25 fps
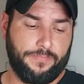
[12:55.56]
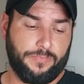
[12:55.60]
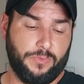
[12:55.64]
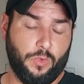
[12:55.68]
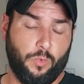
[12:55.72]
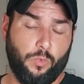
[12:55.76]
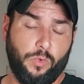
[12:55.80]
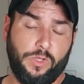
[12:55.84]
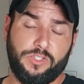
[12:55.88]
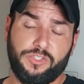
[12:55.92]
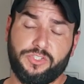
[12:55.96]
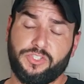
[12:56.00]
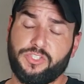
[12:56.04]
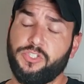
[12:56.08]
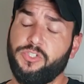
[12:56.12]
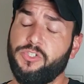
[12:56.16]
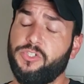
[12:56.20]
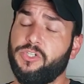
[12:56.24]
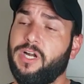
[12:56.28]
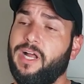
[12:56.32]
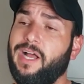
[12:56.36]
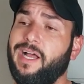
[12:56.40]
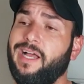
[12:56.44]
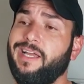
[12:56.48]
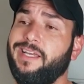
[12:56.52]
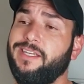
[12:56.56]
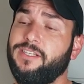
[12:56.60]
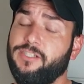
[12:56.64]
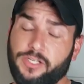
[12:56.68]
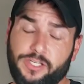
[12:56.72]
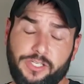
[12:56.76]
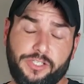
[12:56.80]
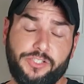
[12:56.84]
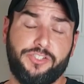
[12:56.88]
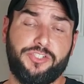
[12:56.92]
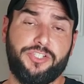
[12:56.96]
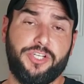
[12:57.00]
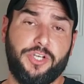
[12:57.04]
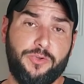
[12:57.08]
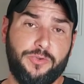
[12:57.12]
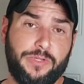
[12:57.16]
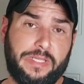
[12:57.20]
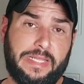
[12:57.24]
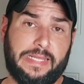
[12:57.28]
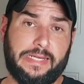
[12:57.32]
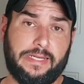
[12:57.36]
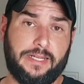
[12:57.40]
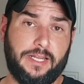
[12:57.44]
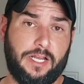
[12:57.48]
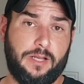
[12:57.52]
Well, Scooter, I showed
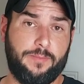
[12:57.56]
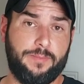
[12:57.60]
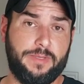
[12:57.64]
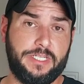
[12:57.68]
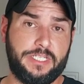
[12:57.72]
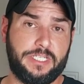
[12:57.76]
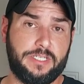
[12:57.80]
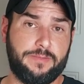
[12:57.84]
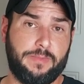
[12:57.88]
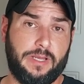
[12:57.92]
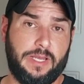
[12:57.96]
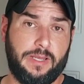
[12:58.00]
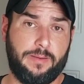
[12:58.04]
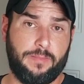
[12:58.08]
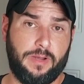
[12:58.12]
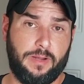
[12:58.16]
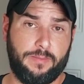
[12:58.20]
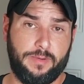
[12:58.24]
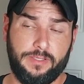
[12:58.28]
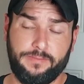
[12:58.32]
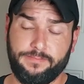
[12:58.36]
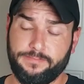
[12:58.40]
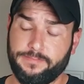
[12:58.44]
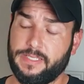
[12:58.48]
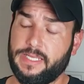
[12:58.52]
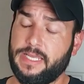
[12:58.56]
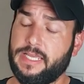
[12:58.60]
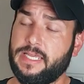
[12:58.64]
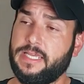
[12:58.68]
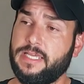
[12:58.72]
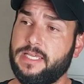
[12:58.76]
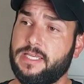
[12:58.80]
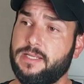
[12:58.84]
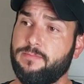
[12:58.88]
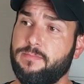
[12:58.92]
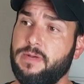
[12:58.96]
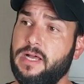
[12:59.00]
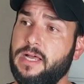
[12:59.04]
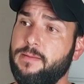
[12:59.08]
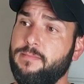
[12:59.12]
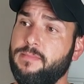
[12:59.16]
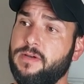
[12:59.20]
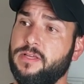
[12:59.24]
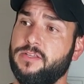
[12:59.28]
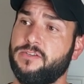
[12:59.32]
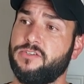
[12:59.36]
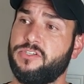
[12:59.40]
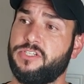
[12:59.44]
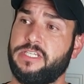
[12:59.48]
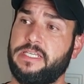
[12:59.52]
that comment to my mama, and my
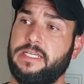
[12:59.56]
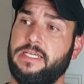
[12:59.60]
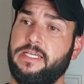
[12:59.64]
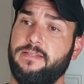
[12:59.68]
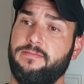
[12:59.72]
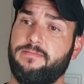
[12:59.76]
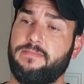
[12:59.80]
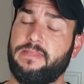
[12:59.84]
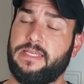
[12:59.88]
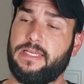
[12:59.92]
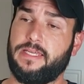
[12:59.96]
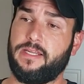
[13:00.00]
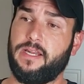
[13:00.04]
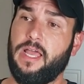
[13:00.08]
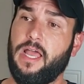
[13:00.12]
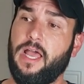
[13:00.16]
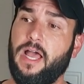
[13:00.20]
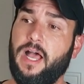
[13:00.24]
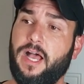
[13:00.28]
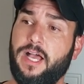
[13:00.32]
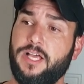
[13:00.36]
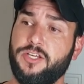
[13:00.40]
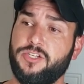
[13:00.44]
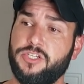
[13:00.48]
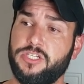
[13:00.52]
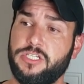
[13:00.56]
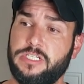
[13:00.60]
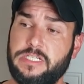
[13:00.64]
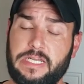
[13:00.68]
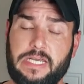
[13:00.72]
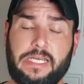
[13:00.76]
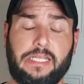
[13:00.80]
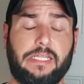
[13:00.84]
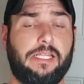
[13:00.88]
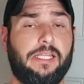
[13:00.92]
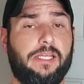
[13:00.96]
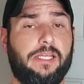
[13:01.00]
mother said that I should not